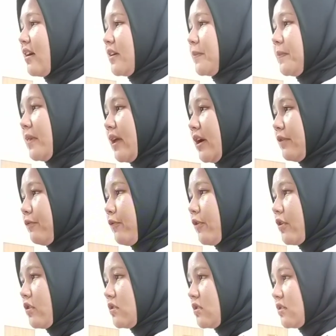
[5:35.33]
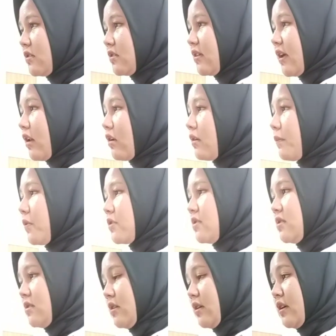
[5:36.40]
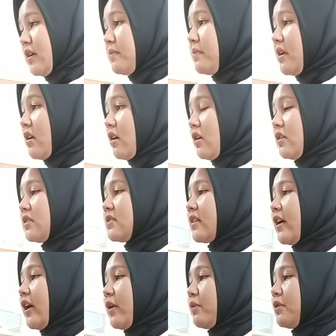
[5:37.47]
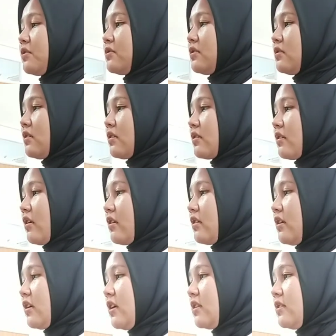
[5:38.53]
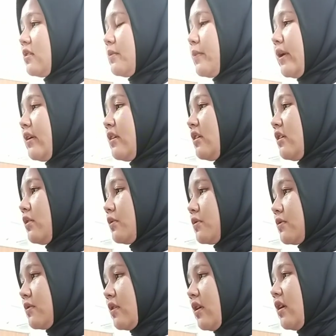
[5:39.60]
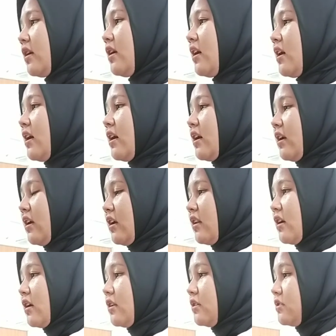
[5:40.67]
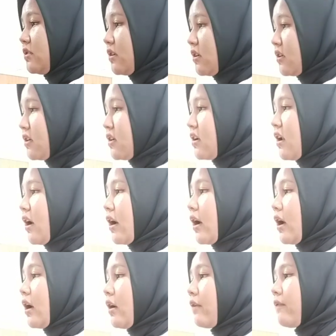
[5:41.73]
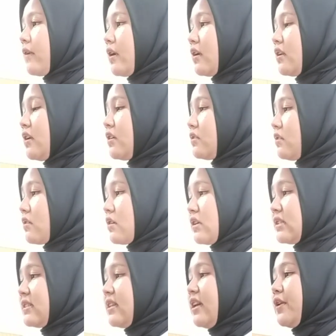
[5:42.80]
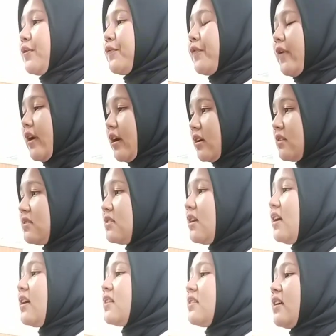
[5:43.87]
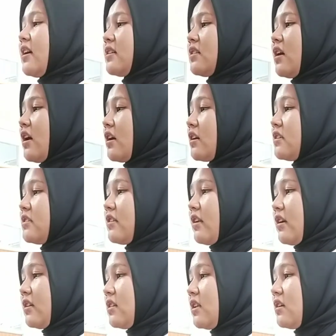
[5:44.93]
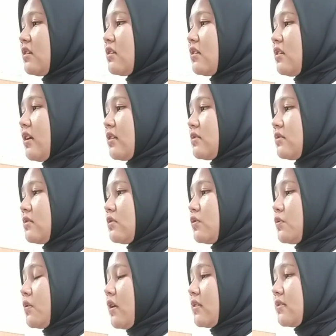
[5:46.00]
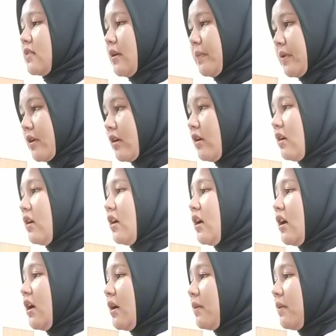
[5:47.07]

I applied for the teller position because I wanted a career in the banking industry. In addition, I have an interest in files that are directly related to customer